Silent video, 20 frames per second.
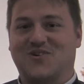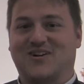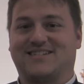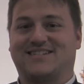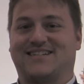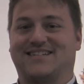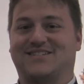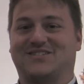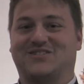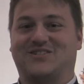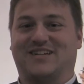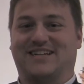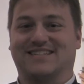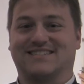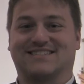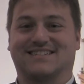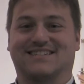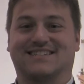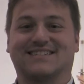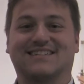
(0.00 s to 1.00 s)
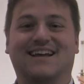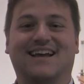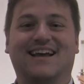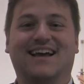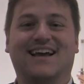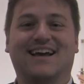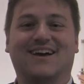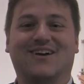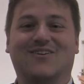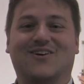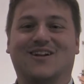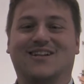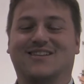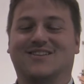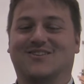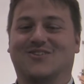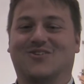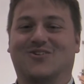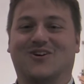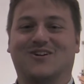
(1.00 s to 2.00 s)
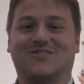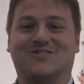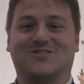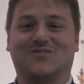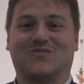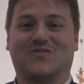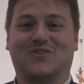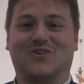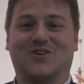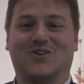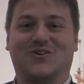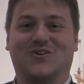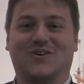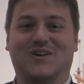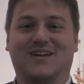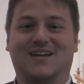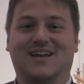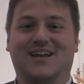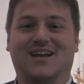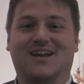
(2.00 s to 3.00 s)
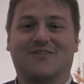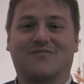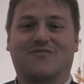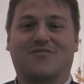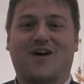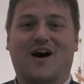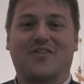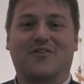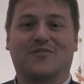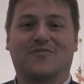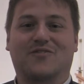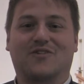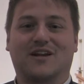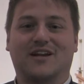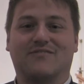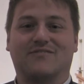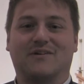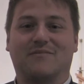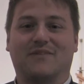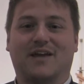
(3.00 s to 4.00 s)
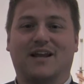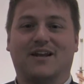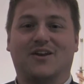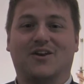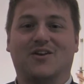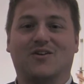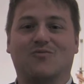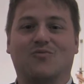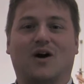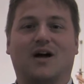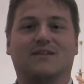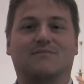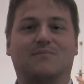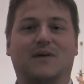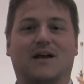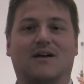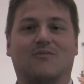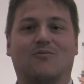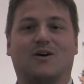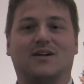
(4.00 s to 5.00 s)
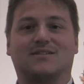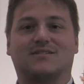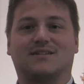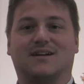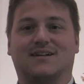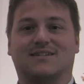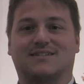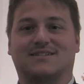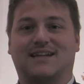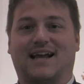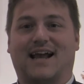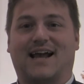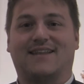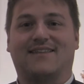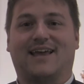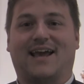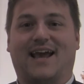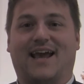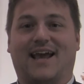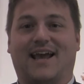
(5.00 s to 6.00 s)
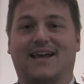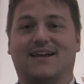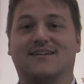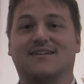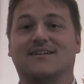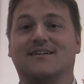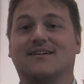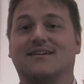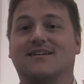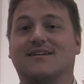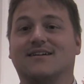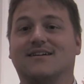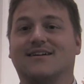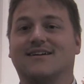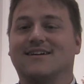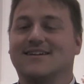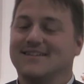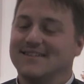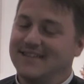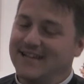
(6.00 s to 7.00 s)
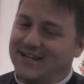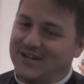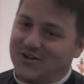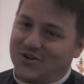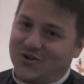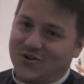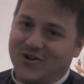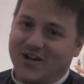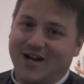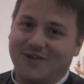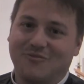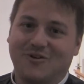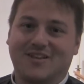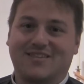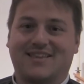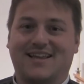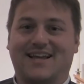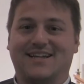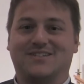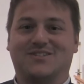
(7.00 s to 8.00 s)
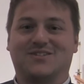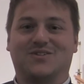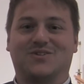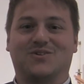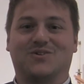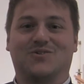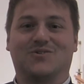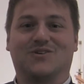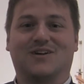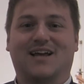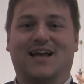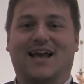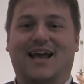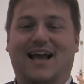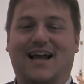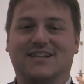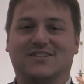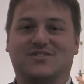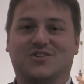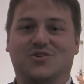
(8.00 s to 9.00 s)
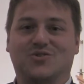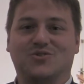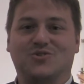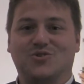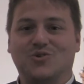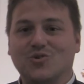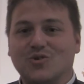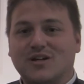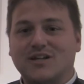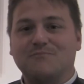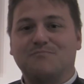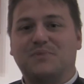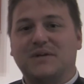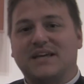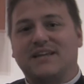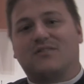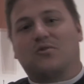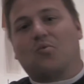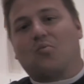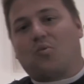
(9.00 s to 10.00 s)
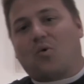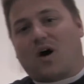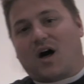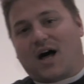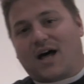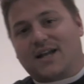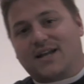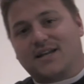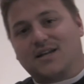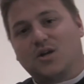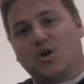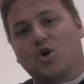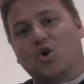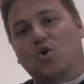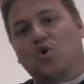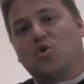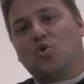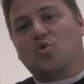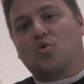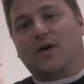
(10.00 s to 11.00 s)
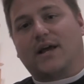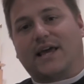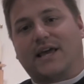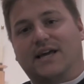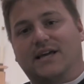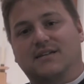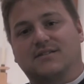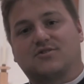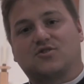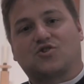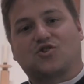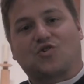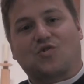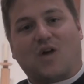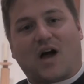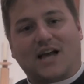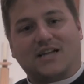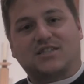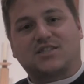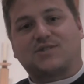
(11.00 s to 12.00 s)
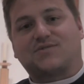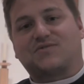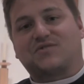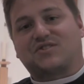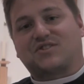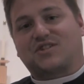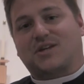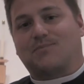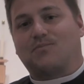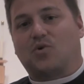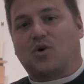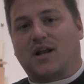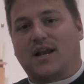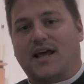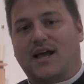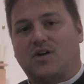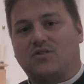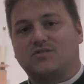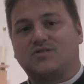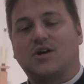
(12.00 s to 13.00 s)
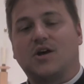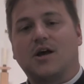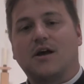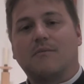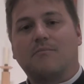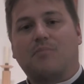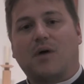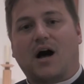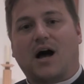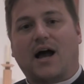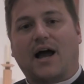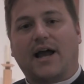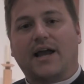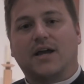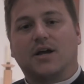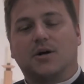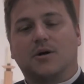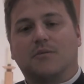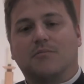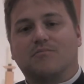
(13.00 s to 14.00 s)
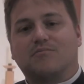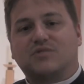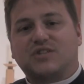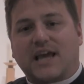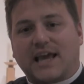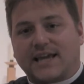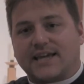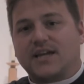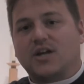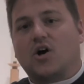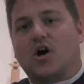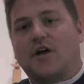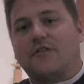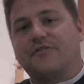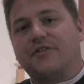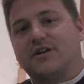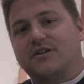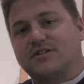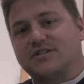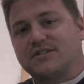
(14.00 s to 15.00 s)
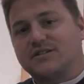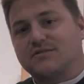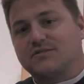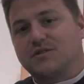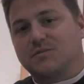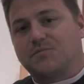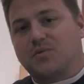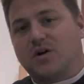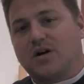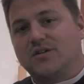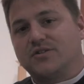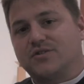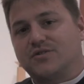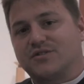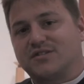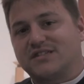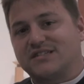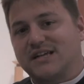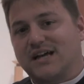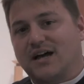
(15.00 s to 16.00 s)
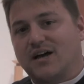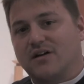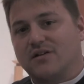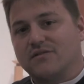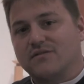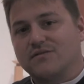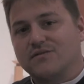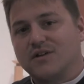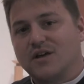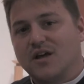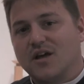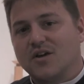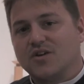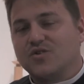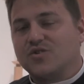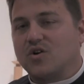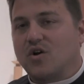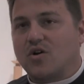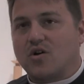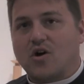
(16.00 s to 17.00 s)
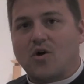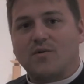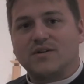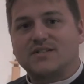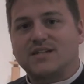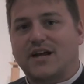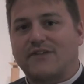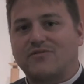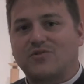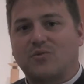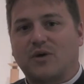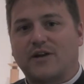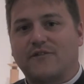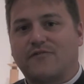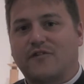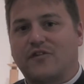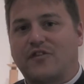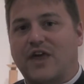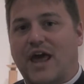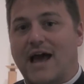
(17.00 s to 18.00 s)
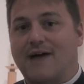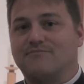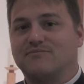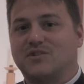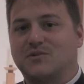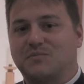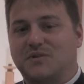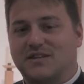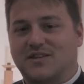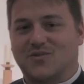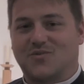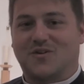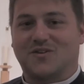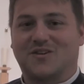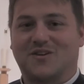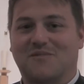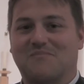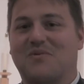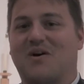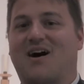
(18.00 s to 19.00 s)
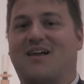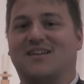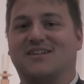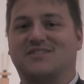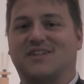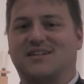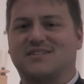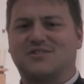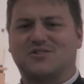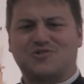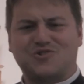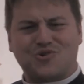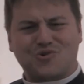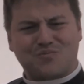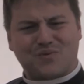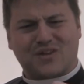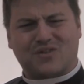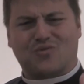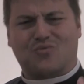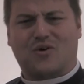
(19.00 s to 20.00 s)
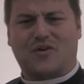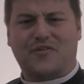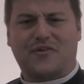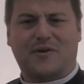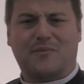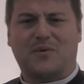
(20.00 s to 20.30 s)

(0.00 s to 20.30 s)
what did Jesus, what did the Lord do for you? Father, forgive them. They what? What uh, stand they? Know not what they do. They know not what they do. And so you can be the one who is Christ for someone else by taking on their sins upon yourself. You don't always have to wait for them to be the one that apologizes. You be the one that